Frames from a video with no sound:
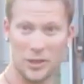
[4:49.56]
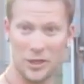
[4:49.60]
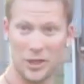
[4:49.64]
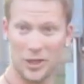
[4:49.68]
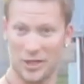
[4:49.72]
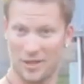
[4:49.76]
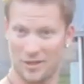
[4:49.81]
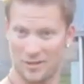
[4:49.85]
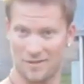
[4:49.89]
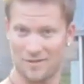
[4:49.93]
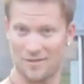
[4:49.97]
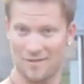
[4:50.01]
We
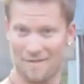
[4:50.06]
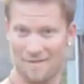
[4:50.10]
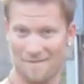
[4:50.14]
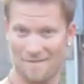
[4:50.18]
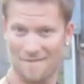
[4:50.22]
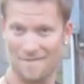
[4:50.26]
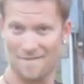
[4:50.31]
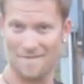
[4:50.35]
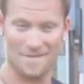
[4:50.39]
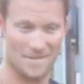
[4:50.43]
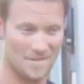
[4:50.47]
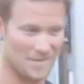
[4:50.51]
good? They
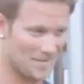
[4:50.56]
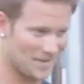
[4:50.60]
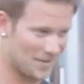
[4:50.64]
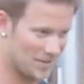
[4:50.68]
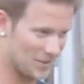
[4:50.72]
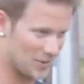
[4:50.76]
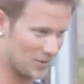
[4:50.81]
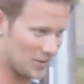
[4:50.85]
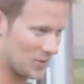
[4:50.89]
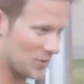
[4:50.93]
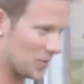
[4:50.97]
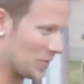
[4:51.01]
look good,
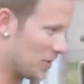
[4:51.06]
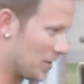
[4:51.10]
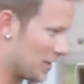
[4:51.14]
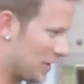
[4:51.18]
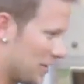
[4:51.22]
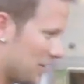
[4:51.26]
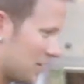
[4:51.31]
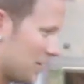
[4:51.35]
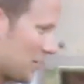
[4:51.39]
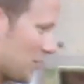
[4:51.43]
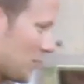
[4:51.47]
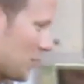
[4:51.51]
man. Look
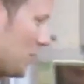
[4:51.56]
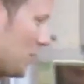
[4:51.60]
awesome.